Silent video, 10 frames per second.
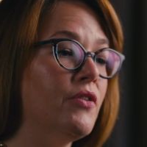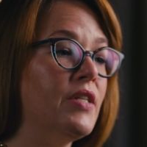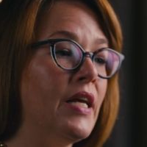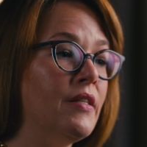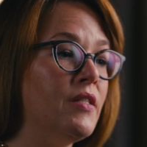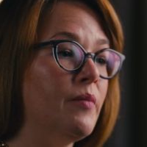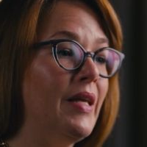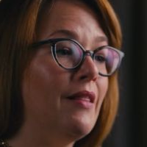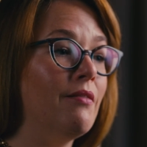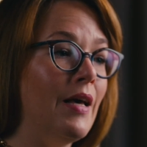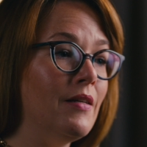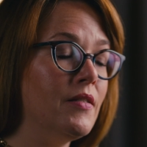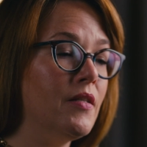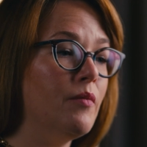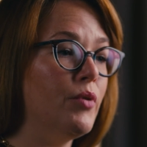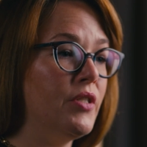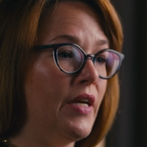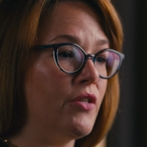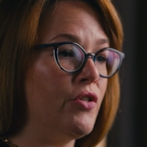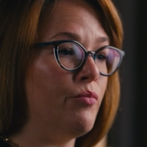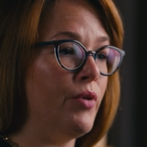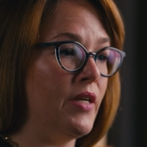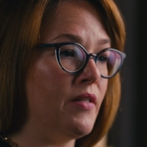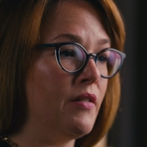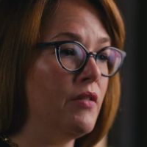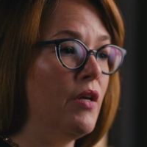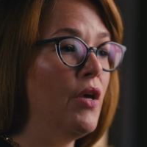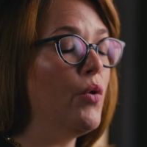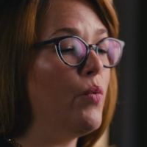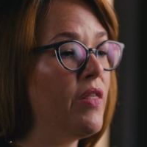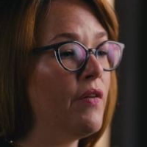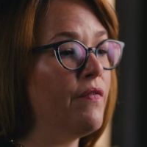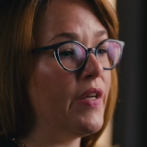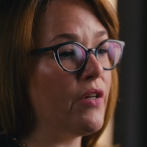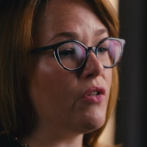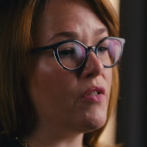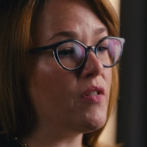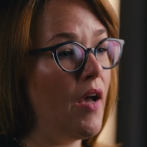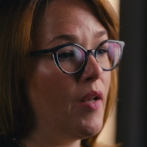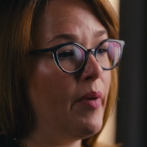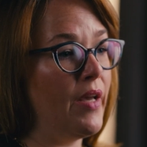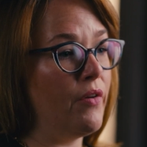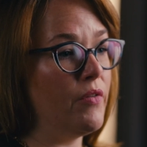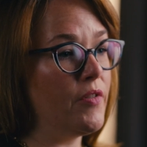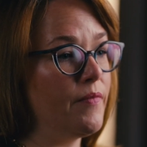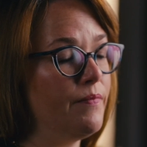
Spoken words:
there tends to be less protection present within vehicle side panels.